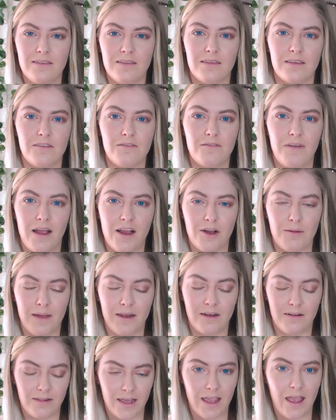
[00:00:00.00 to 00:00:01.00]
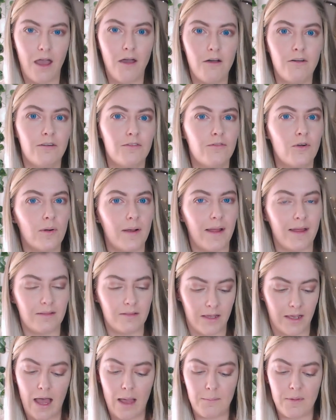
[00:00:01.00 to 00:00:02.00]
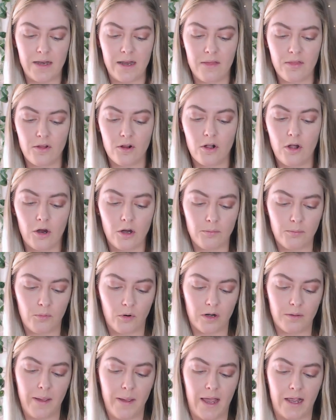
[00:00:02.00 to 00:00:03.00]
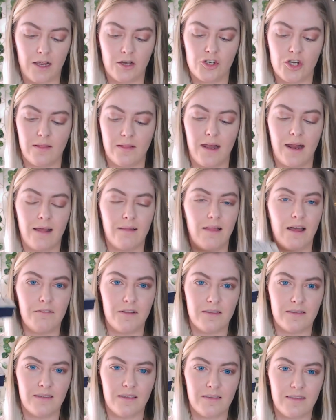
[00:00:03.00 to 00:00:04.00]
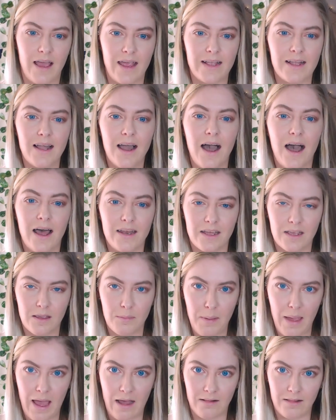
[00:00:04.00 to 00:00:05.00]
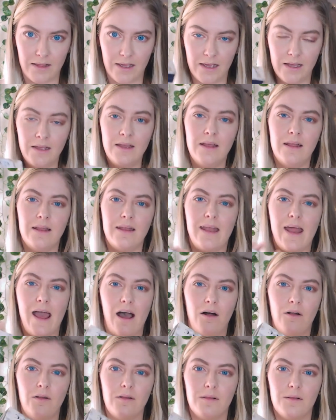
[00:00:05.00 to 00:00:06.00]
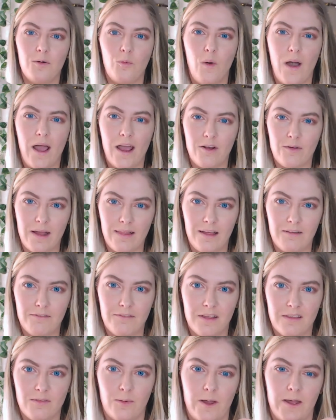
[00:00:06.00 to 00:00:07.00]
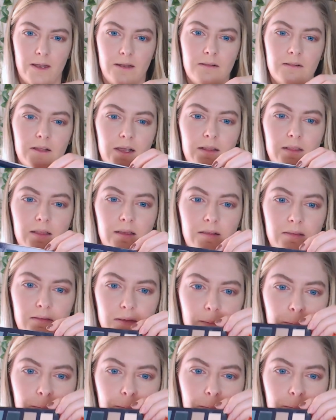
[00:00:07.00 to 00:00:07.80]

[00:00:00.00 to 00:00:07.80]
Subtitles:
It's environmentally friendly. Another cardboard packaging that I love is this Iconic palette. Now, why do I love this one? Look at this.